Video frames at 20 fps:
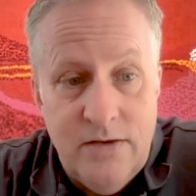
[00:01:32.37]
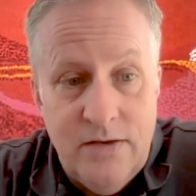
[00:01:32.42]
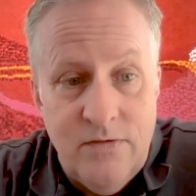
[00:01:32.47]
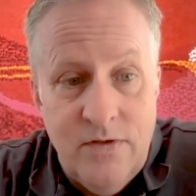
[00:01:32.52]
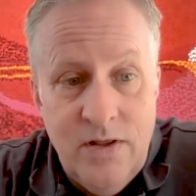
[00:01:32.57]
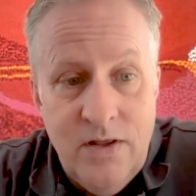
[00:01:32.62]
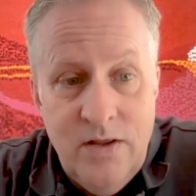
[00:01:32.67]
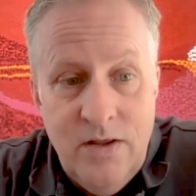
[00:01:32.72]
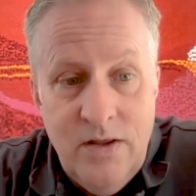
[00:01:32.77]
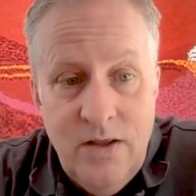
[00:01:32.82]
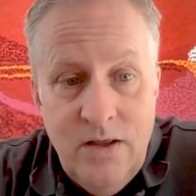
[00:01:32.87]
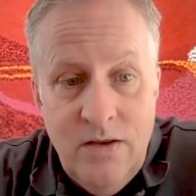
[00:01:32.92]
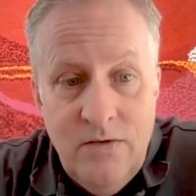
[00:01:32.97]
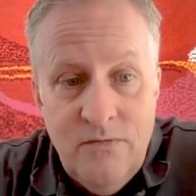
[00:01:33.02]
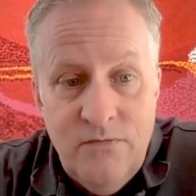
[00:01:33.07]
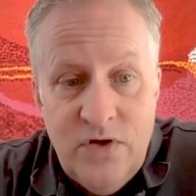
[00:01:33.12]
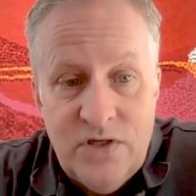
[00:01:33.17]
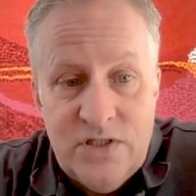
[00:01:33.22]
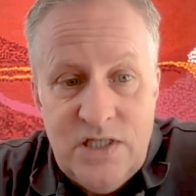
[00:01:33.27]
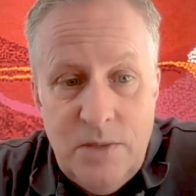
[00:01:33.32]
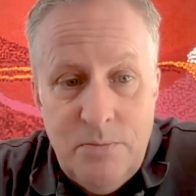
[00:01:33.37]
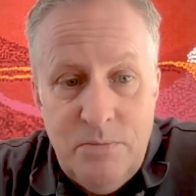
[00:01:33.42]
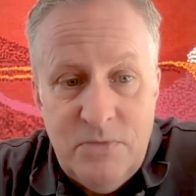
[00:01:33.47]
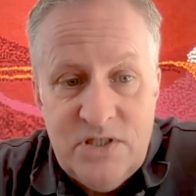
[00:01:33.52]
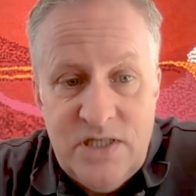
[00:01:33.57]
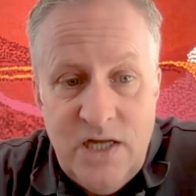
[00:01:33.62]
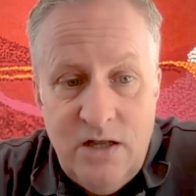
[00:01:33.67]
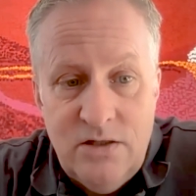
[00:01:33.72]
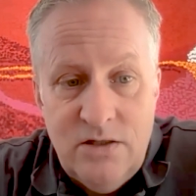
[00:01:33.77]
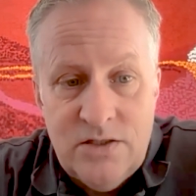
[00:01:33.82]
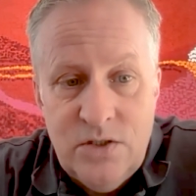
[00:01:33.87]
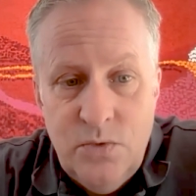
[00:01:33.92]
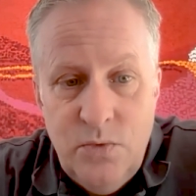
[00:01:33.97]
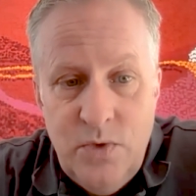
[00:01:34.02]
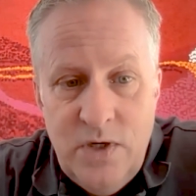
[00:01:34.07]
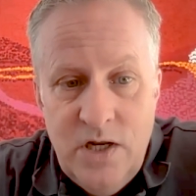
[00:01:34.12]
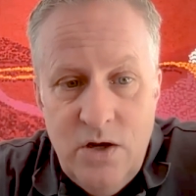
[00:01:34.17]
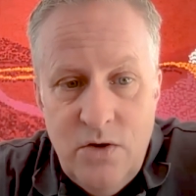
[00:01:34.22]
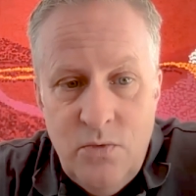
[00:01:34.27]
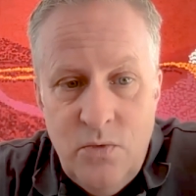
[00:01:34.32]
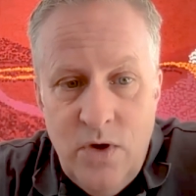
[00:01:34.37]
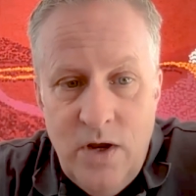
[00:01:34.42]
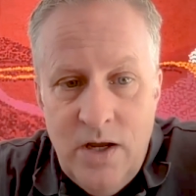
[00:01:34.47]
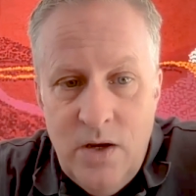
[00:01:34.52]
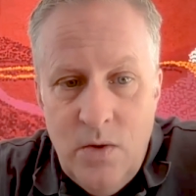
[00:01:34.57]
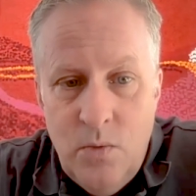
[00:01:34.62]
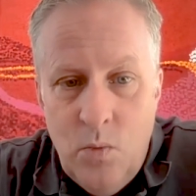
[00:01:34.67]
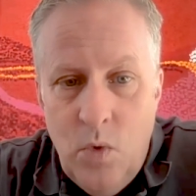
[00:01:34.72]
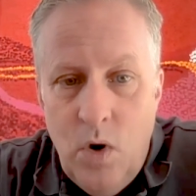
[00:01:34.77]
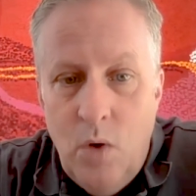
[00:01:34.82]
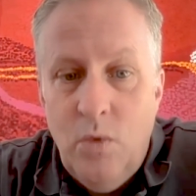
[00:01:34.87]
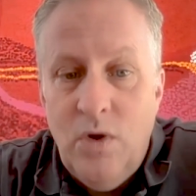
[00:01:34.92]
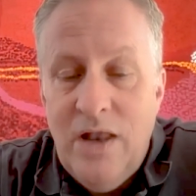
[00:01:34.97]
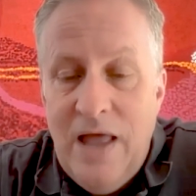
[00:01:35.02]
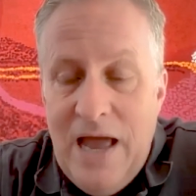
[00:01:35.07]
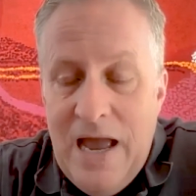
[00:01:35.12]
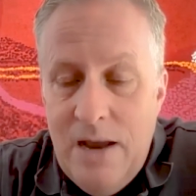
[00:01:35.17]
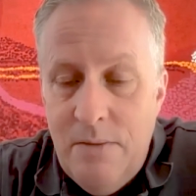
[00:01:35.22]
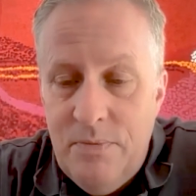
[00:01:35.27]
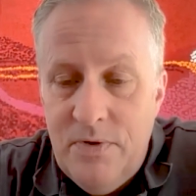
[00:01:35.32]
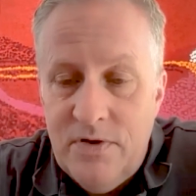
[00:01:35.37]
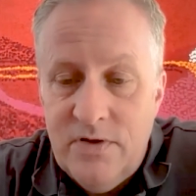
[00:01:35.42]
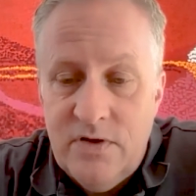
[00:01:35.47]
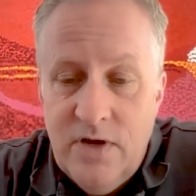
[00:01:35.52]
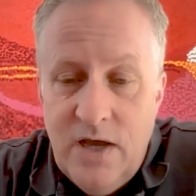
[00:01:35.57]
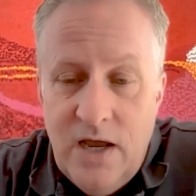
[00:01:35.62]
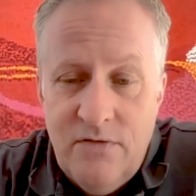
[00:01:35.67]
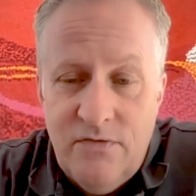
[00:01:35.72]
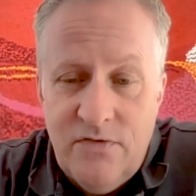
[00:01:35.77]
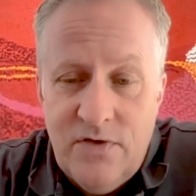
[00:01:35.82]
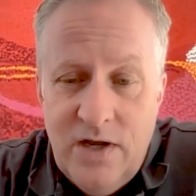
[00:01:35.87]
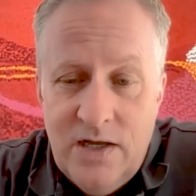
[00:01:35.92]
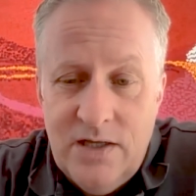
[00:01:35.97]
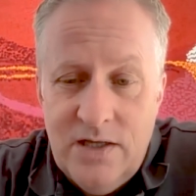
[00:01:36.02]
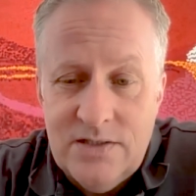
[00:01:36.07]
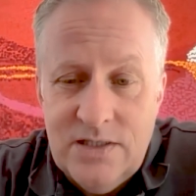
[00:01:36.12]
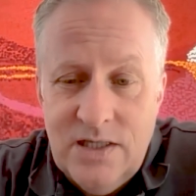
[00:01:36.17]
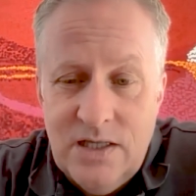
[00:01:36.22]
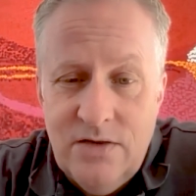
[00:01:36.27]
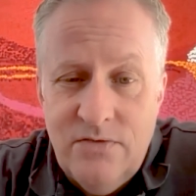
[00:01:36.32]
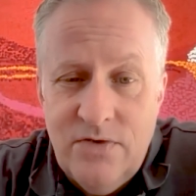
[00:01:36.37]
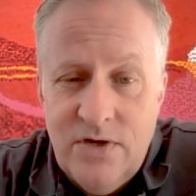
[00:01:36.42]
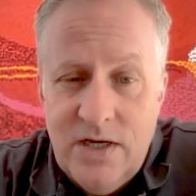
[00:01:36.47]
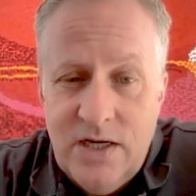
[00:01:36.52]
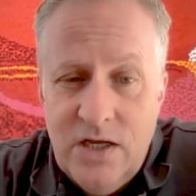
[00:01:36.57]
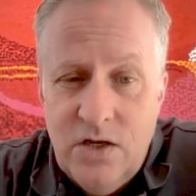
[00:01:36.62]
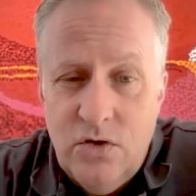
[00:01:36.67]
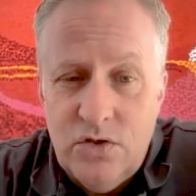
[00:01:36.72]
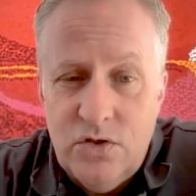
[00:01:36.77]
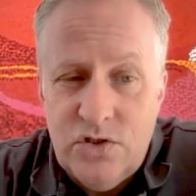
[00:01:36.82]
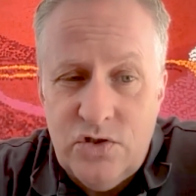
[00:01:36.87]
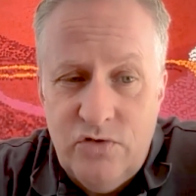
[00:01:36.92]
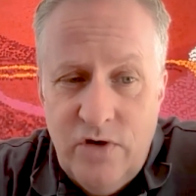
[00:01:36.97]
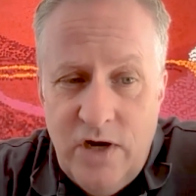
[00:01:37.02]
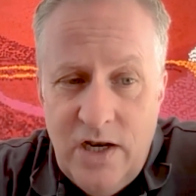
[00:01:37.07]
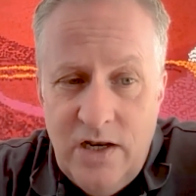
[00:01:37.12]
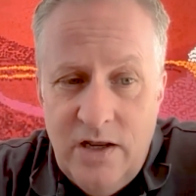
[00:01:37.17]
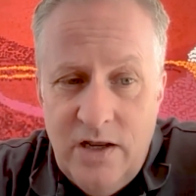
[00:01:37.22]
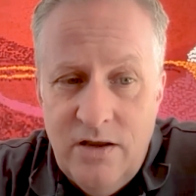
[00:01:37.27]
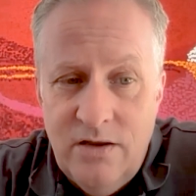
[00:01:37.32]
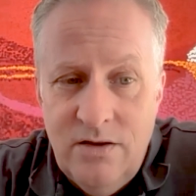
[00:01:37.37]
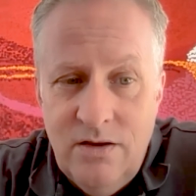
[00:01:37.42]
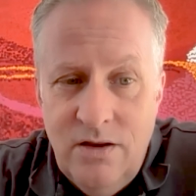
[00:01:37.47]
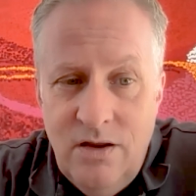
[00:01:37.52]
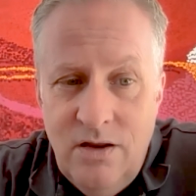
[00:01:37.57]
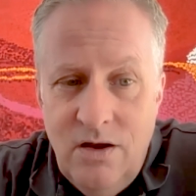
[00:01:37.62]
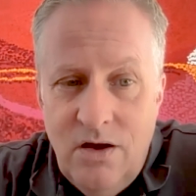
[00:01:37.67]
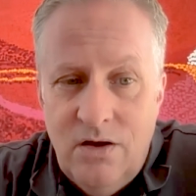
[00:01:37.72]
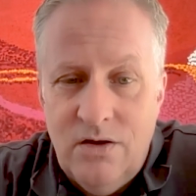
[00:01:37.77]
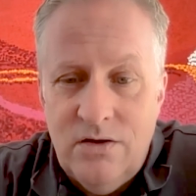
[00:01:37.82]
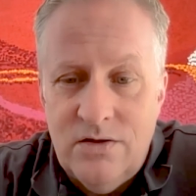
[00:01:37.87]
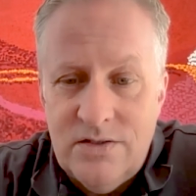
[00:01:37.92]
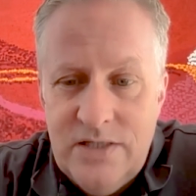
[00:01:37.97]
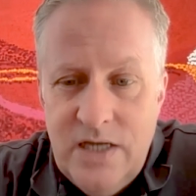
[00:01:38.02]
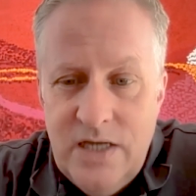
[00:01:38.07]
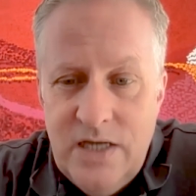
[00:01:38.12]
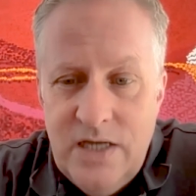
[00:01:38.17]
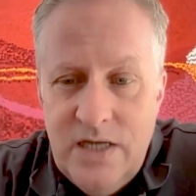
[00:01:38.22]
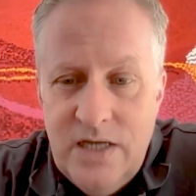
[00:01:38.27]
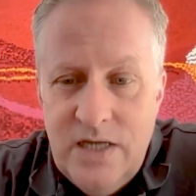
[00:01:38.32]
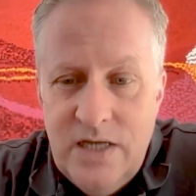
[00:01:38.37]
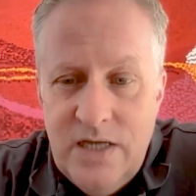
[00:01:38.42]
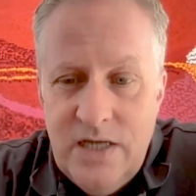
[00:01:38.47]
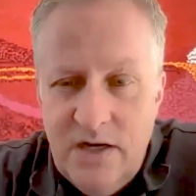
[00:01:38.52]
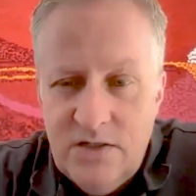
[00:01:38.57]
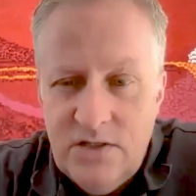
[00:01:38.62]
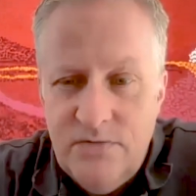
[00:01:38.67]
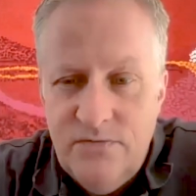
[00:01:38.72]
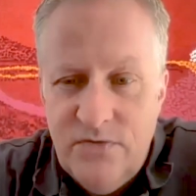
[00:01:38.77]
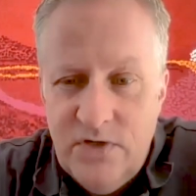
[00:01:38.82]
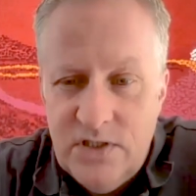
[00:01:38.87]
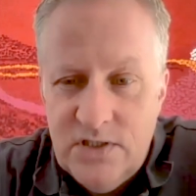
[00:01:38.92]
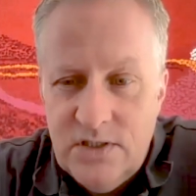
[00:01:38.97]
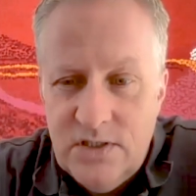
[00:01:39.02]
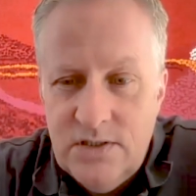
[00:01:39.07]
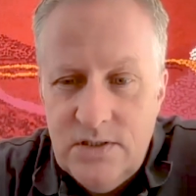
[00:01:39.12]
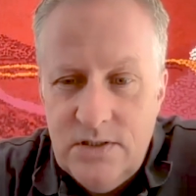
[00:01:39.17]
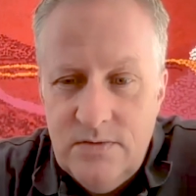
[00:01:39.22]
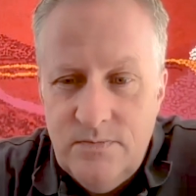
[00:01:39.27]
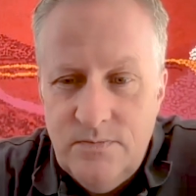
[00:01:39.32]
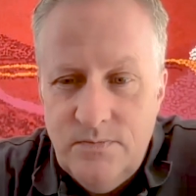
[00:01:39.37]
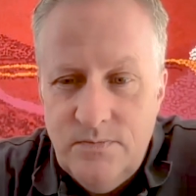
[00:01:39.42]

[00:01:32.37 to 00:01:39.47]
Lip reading: And firstly, Michelle, do we know what will happen to Afghans living in Australia on temporary protection visas?